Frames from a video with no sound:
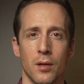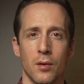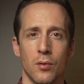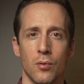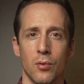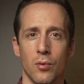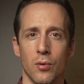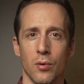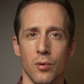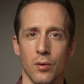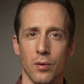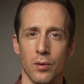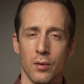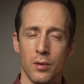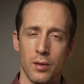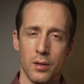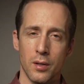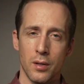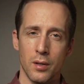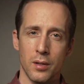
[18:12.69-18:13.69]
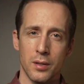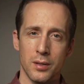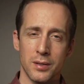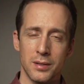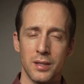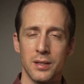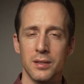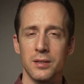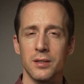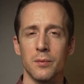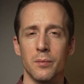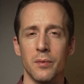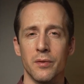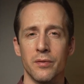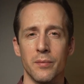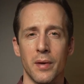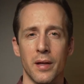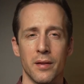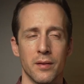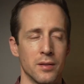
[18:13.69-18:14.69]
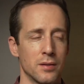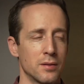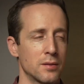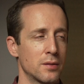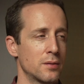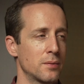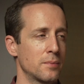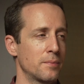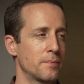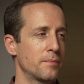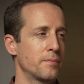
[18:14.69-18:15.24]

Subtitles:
or system of methods.